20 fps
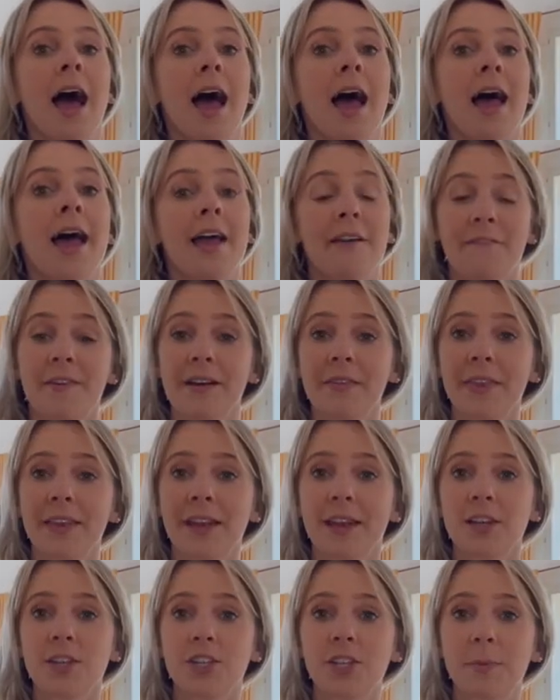It finally
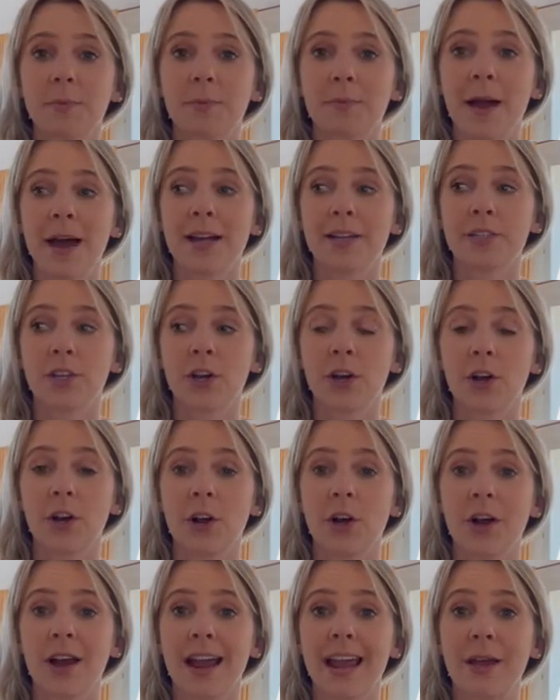got shipped back to
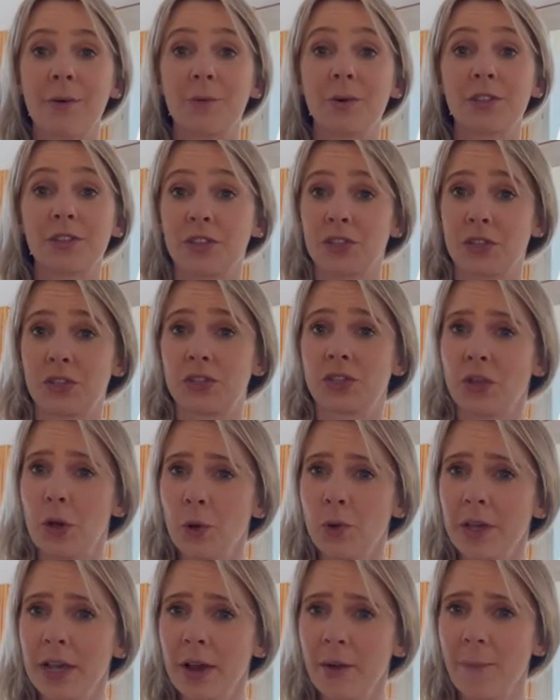her. It was
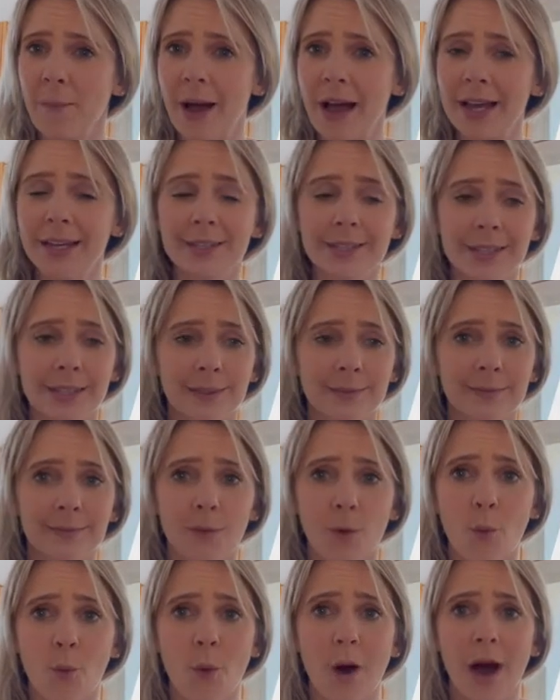soaking wet.
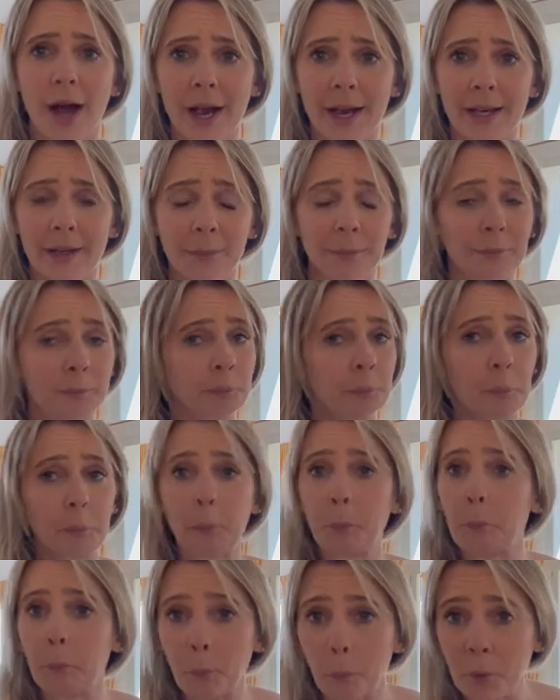Why?
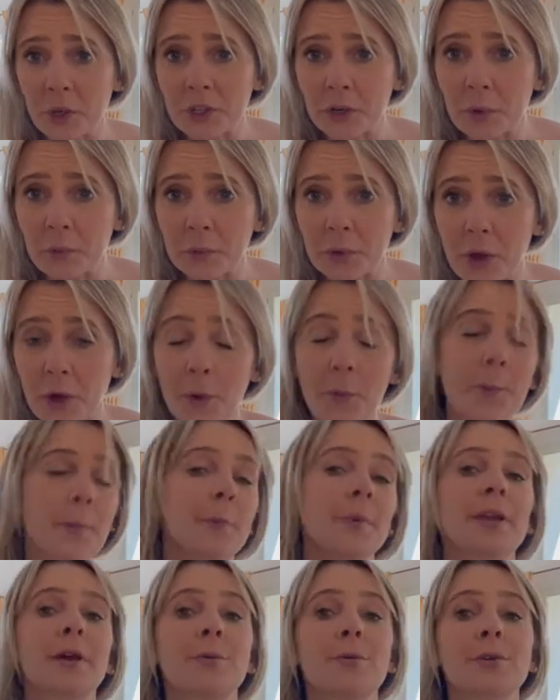We don't know.
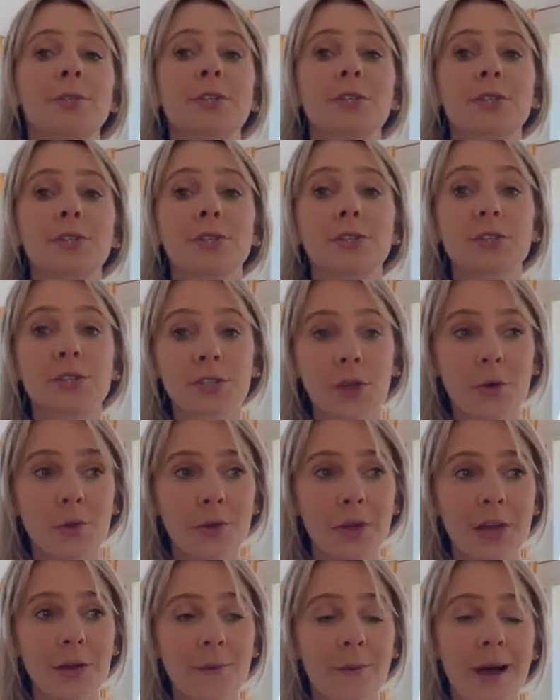But it was
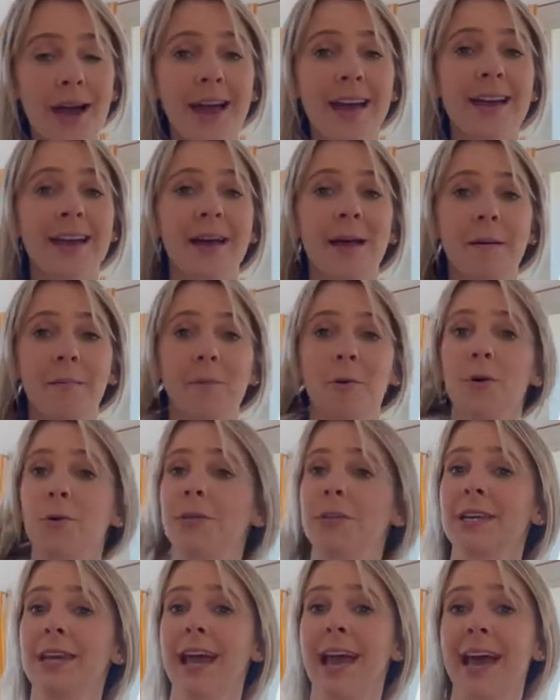soaking wet,
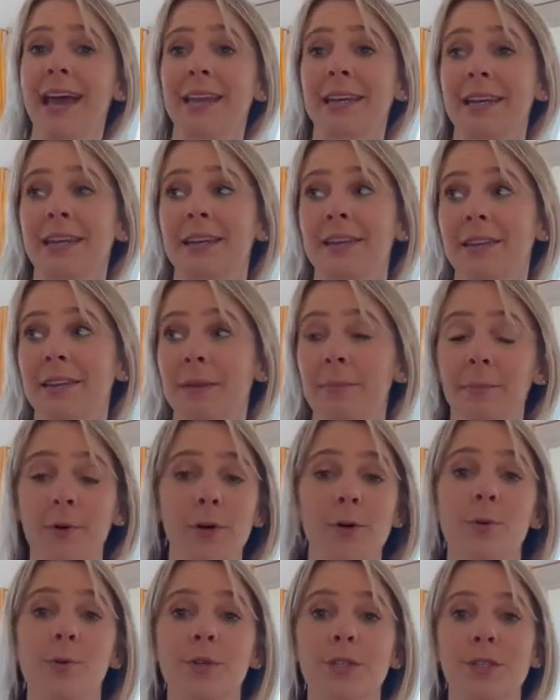moldy, and the
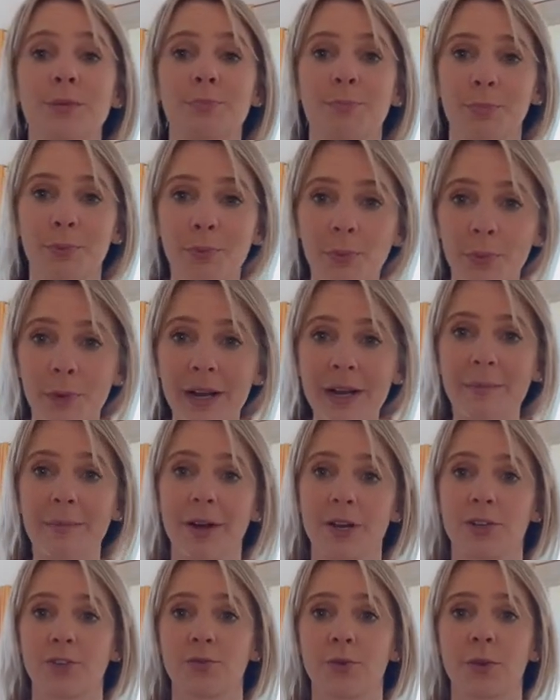book was pretty
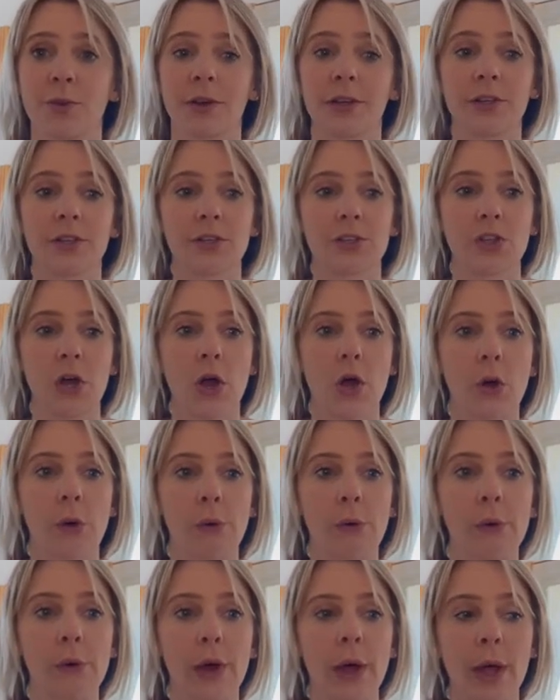much ruined.
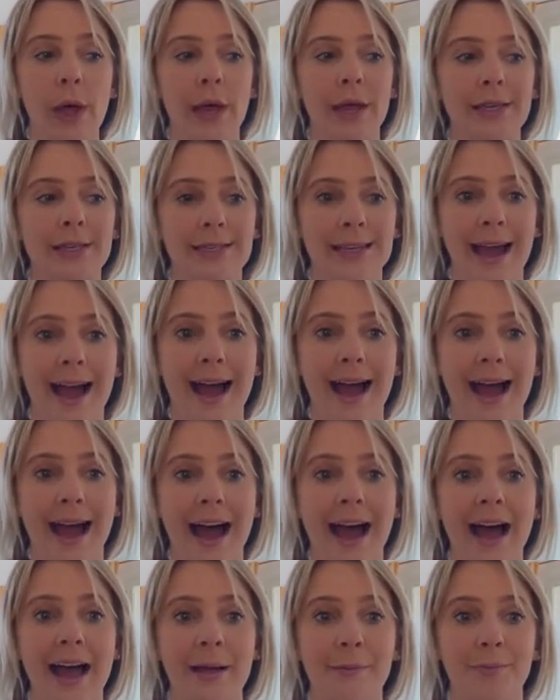So yeah,
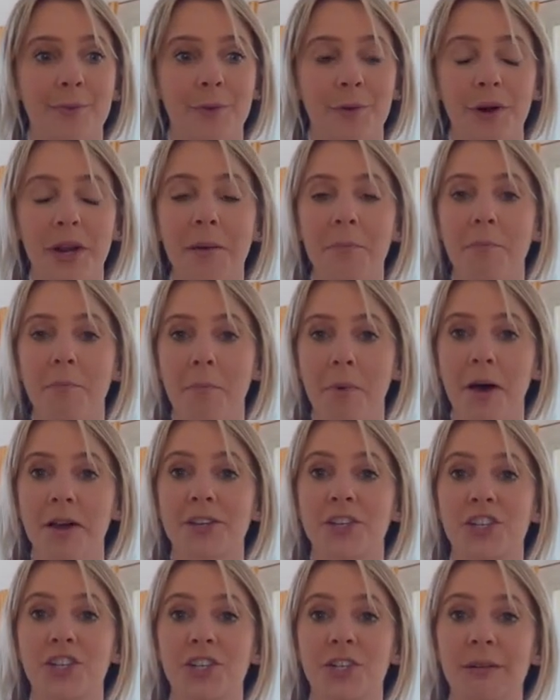I pretty
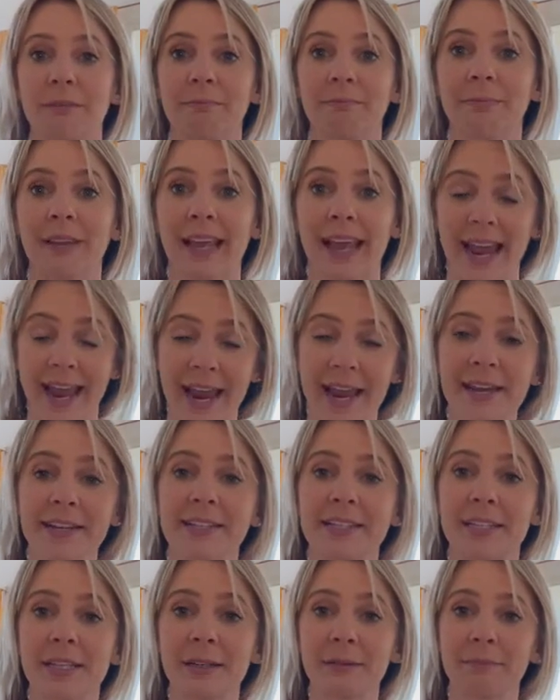much
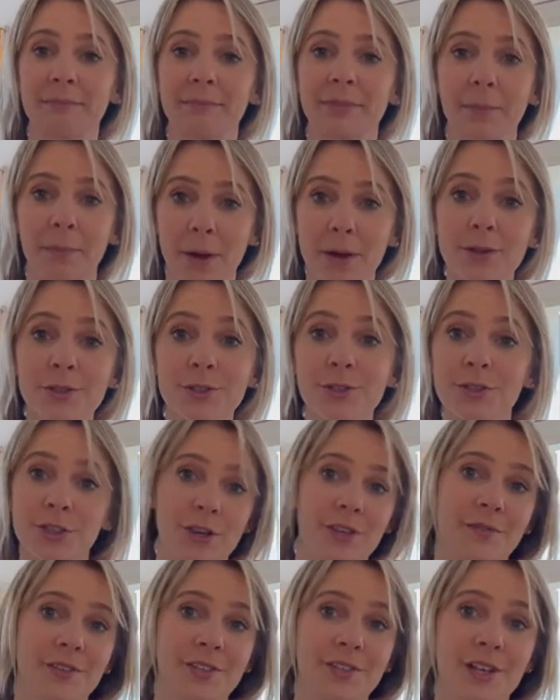hate the postal
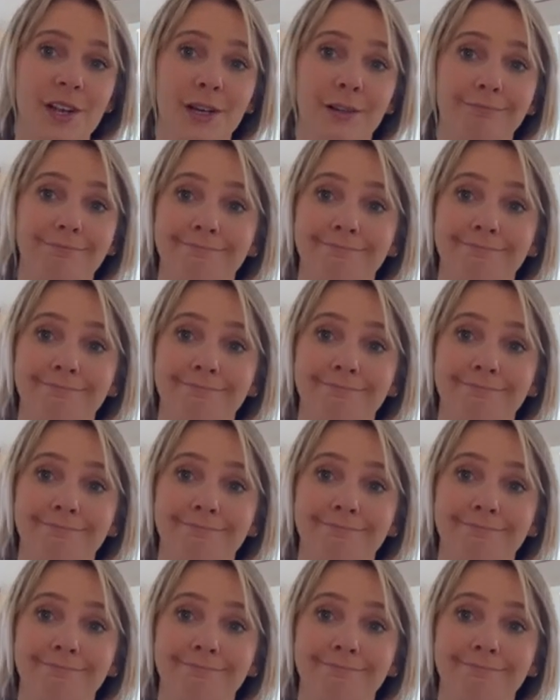service here.